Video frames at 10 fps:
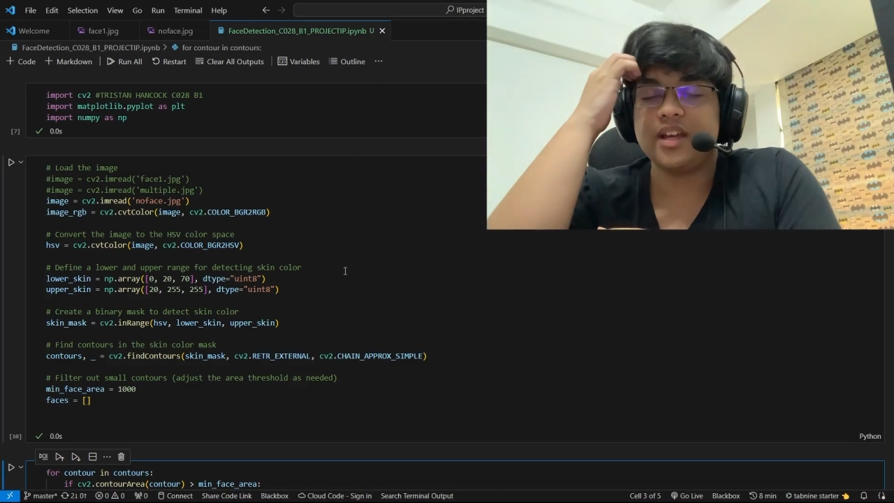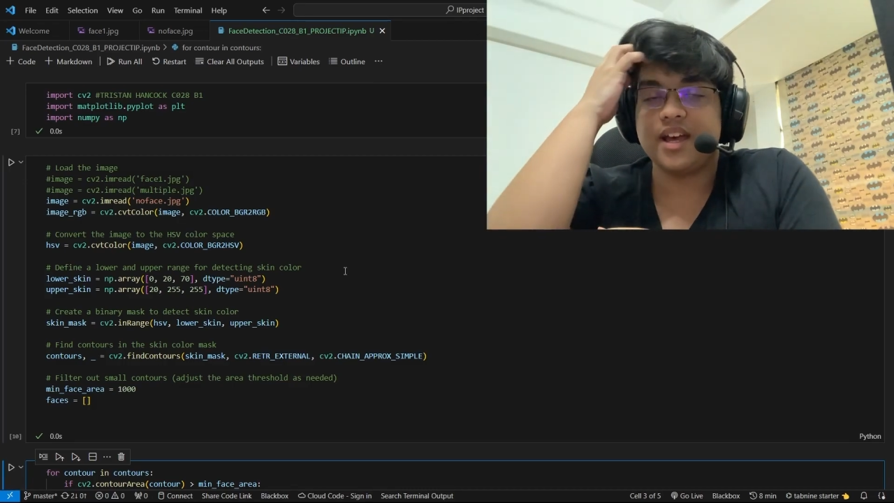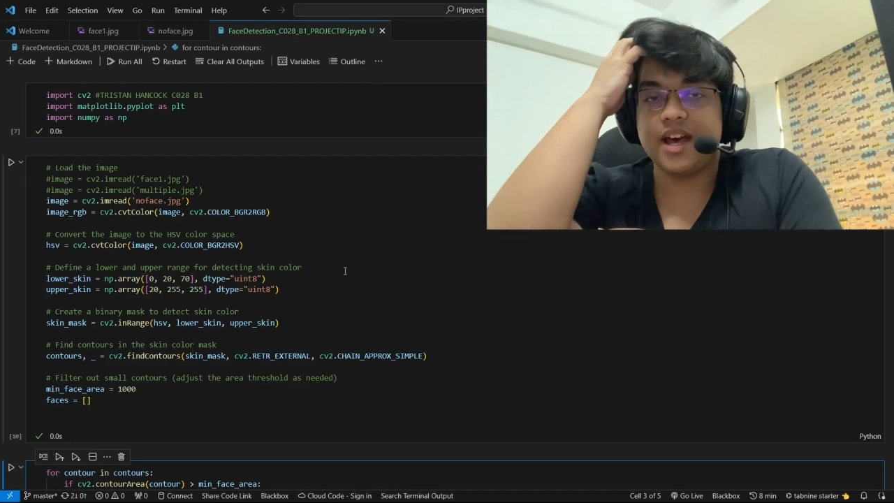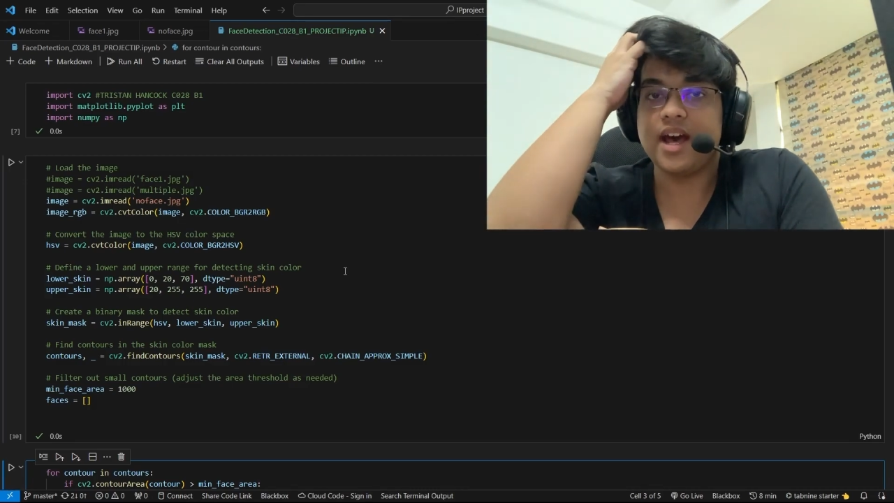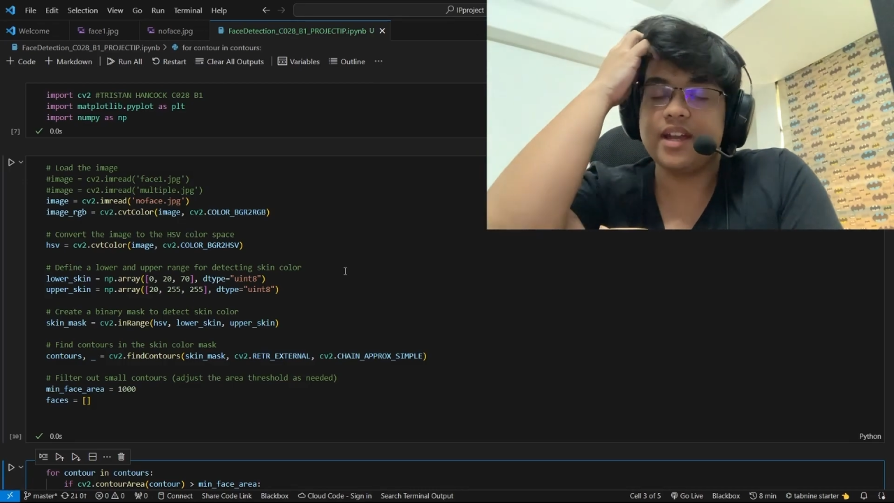
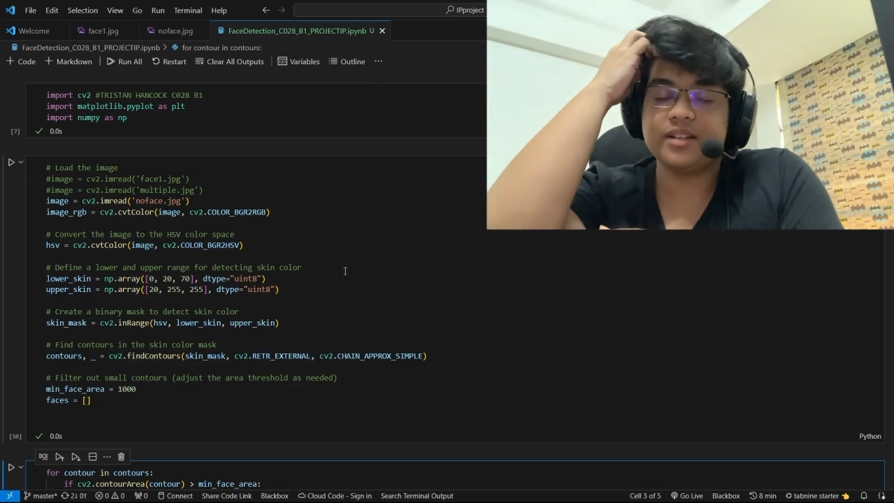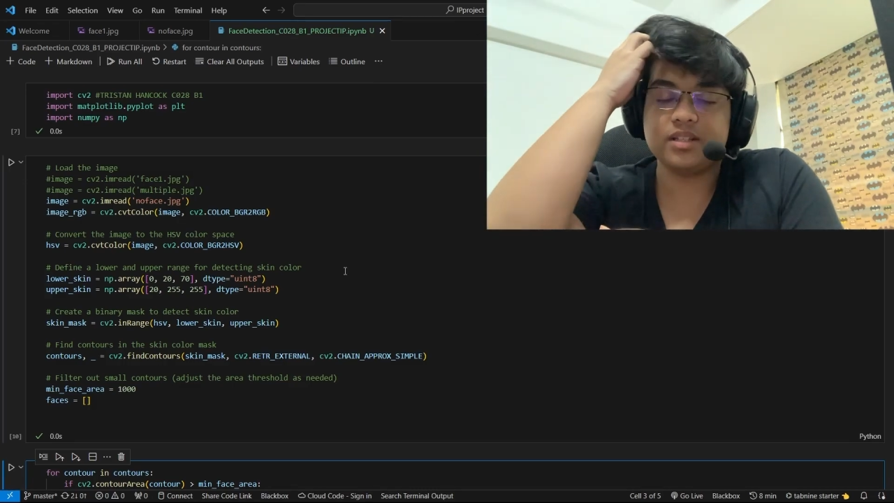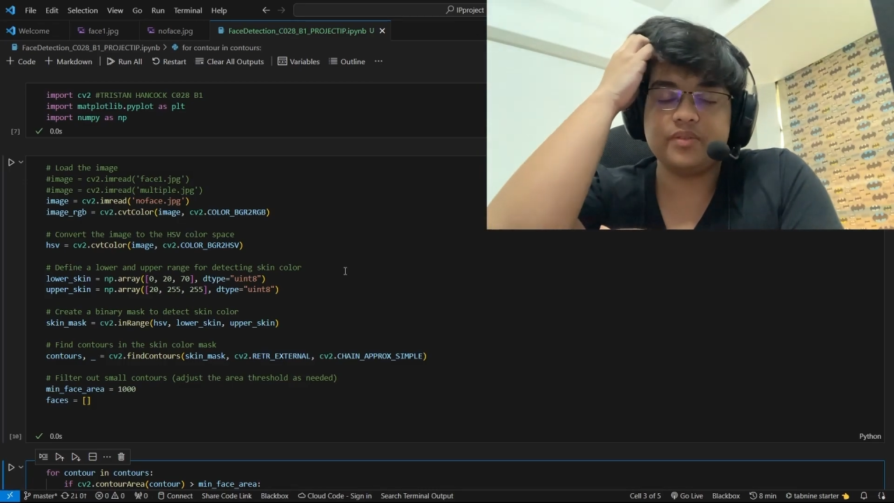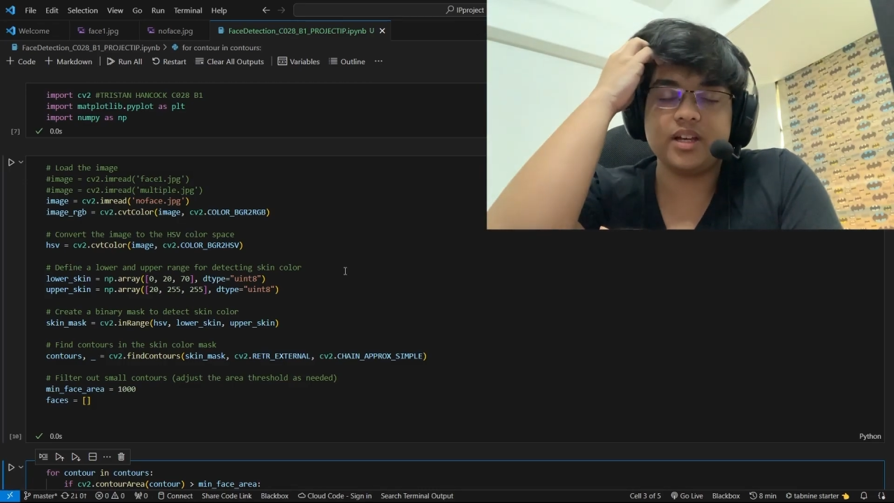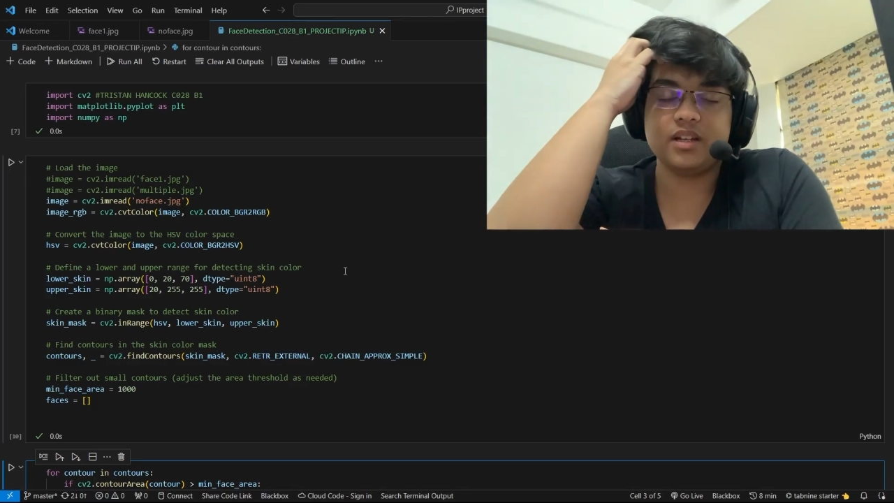and
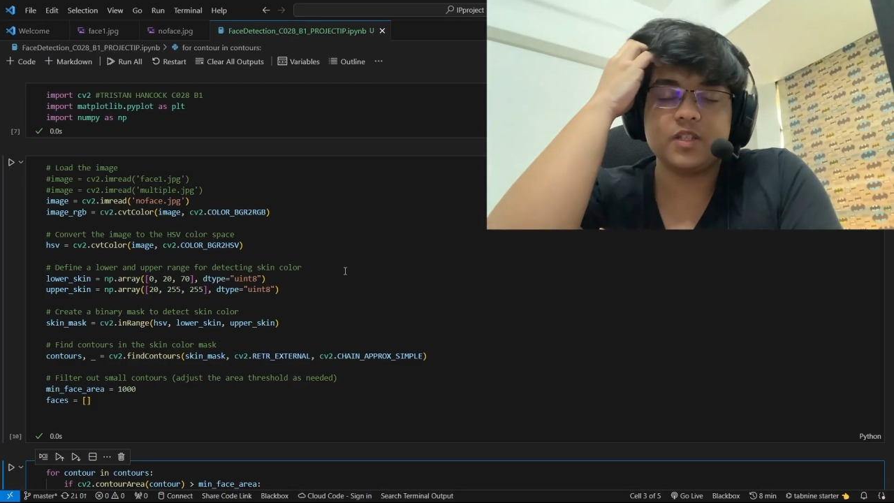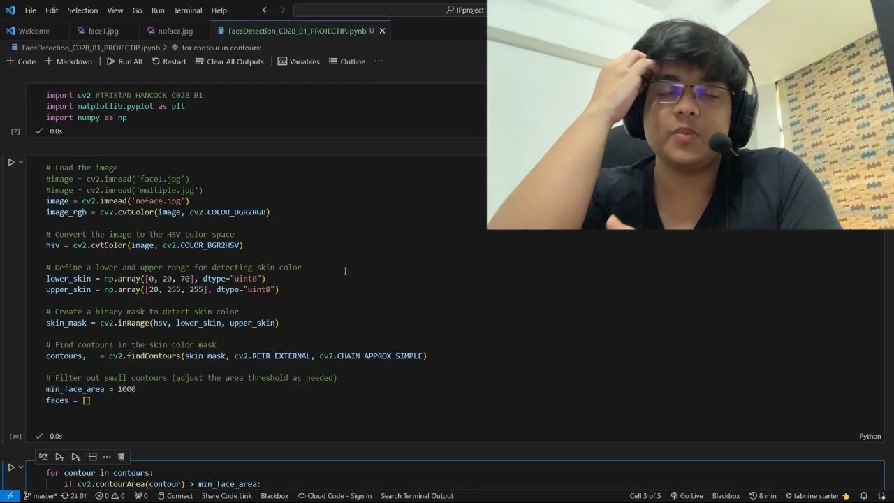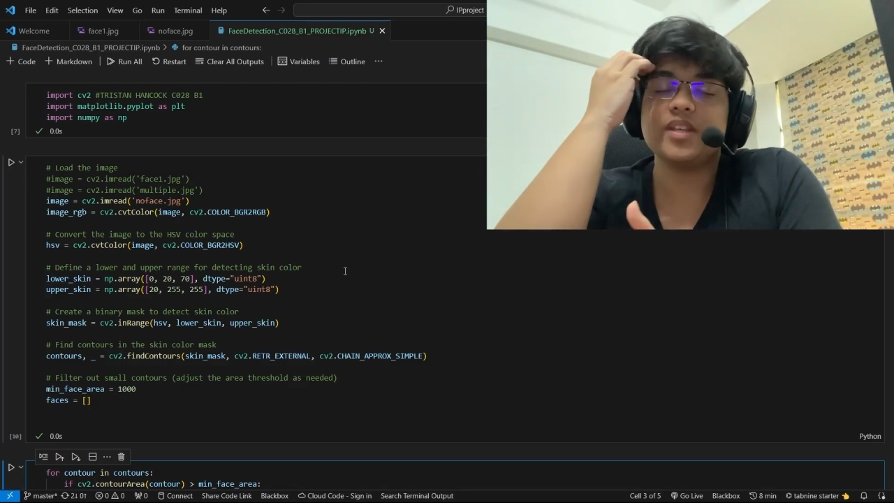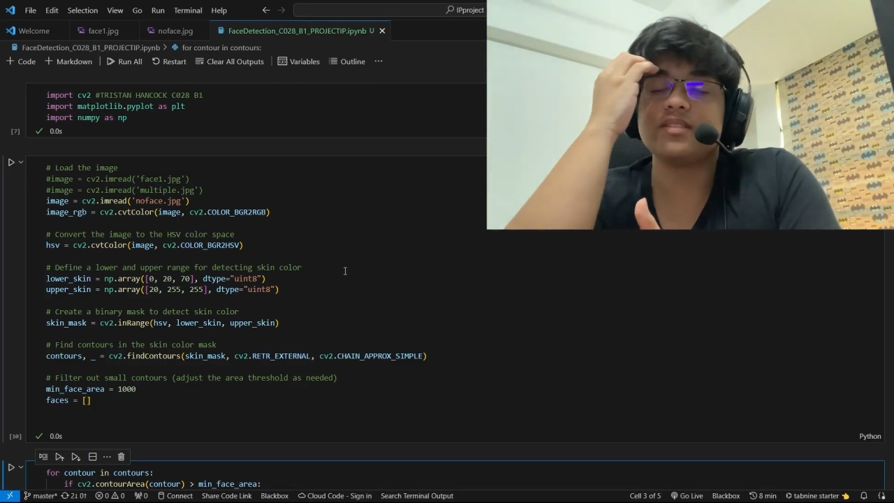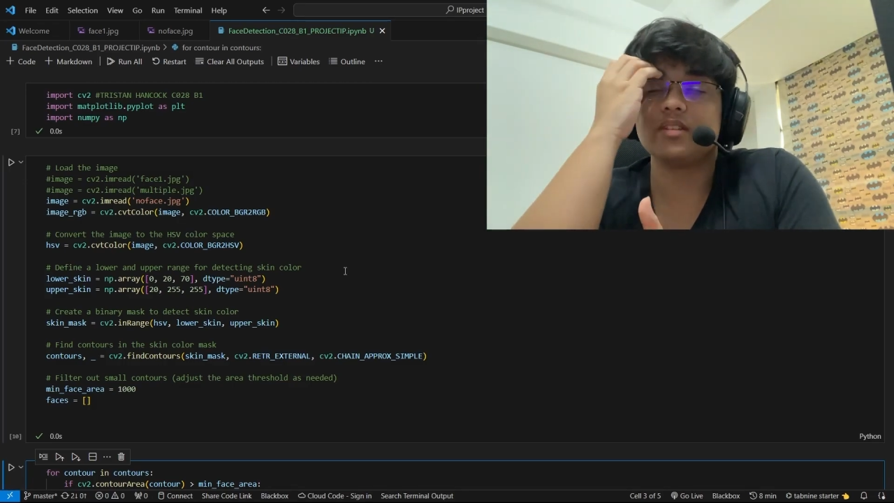HSV color space.